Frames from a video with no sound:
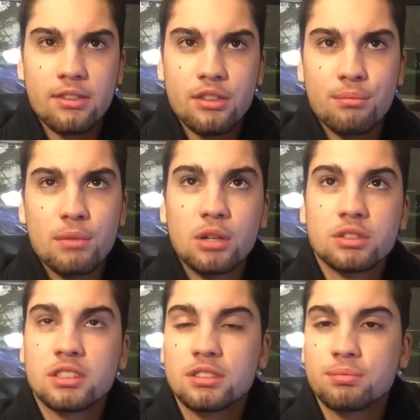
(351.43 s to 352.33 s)
the
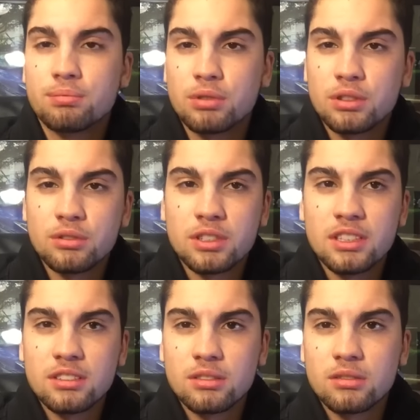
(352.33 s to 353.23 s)
most it's produced
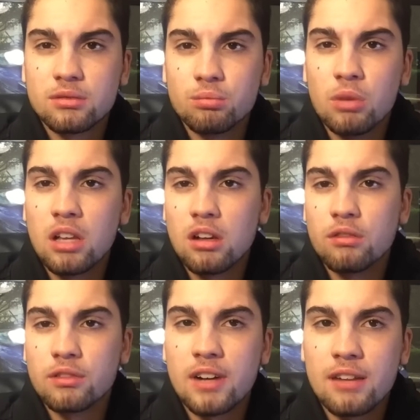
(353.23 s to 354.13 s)
is well
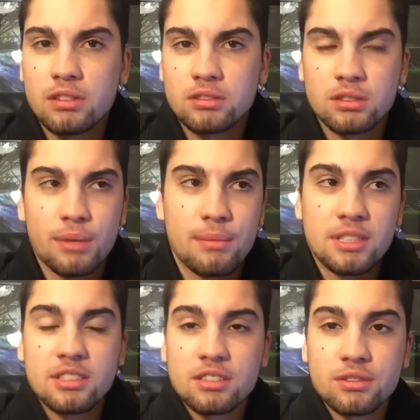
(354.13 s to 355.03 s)
over 500
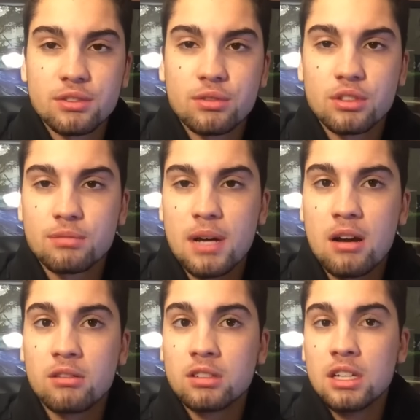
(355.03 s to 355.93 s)
maybe 600
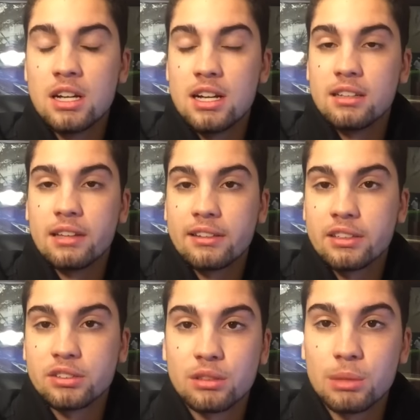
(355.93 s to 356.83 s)
horsepower in like
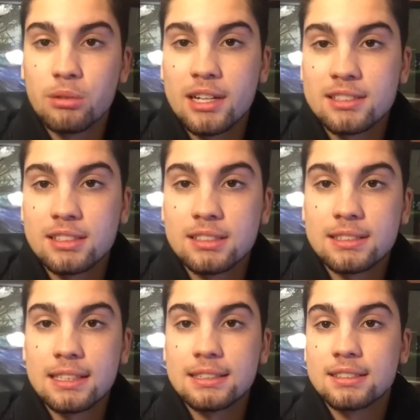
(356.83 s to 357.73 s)
the turbo
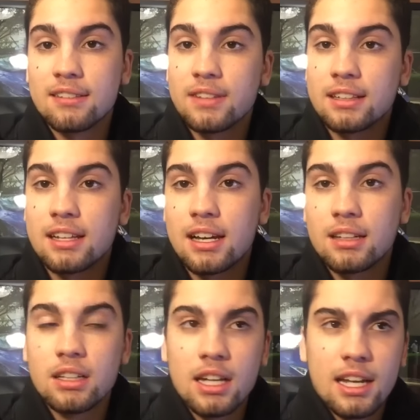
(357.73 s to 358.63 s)
s's and stuff like
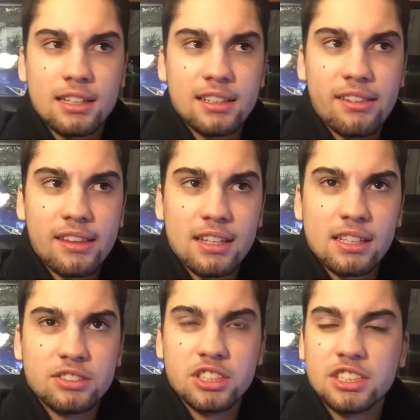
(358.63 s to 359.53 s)
that and in
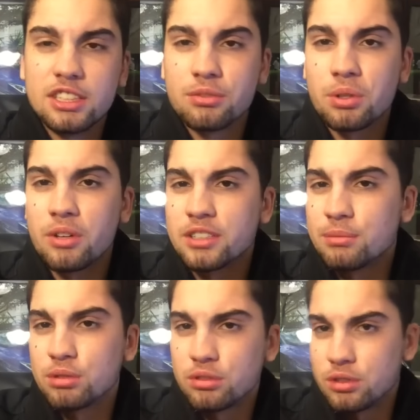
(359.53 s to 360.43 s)
the gt 3 rs
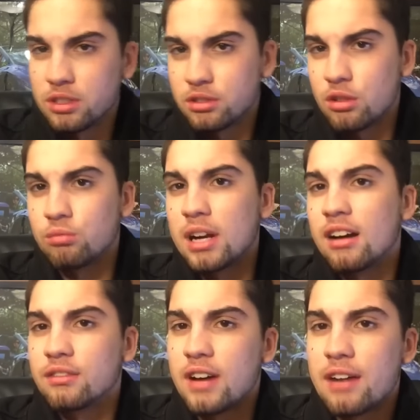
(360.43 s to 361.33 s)
it produces
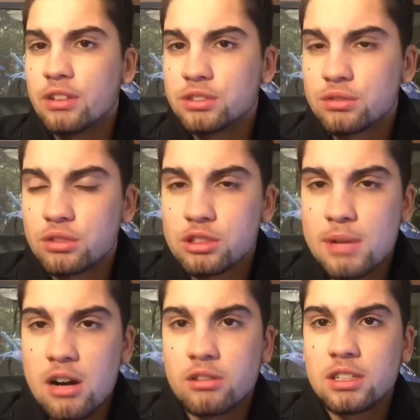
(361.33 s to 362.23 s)
around 500
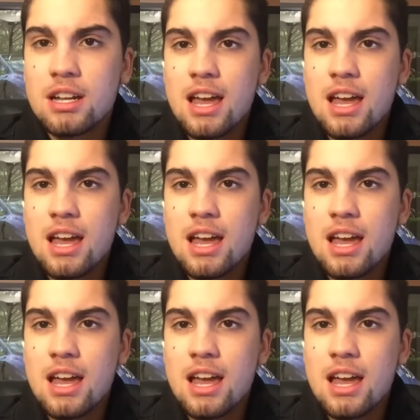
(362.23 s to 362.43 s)
horsepower